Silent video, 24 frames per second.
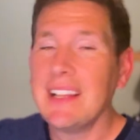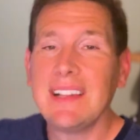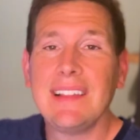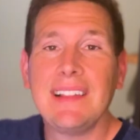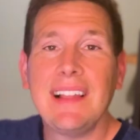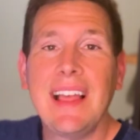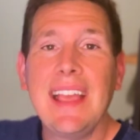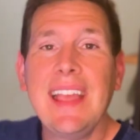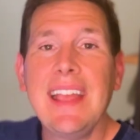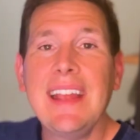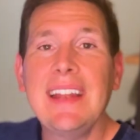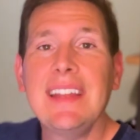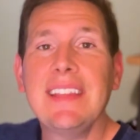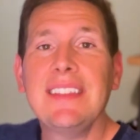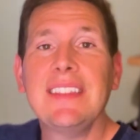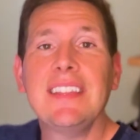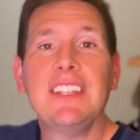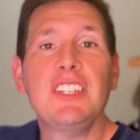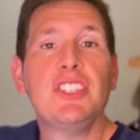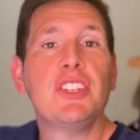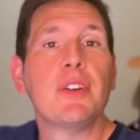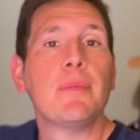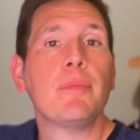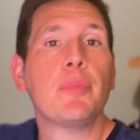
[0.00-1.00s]
laying in
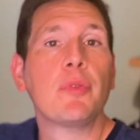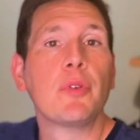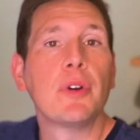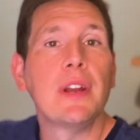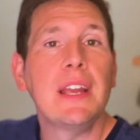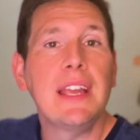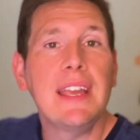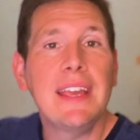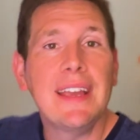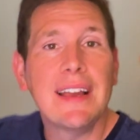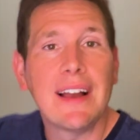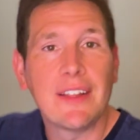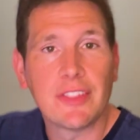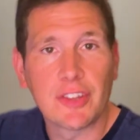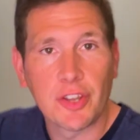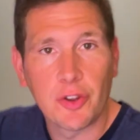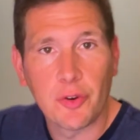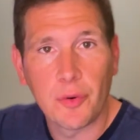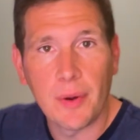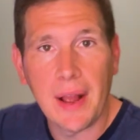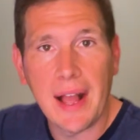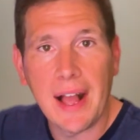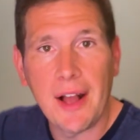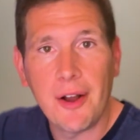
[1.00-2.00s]
the debris on the
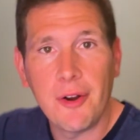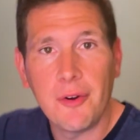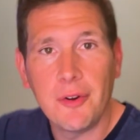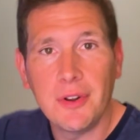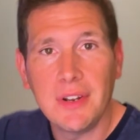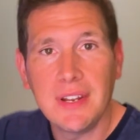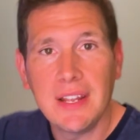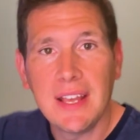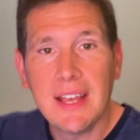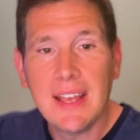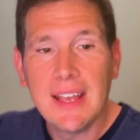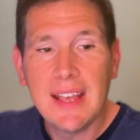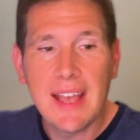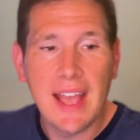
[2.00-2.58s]
ground,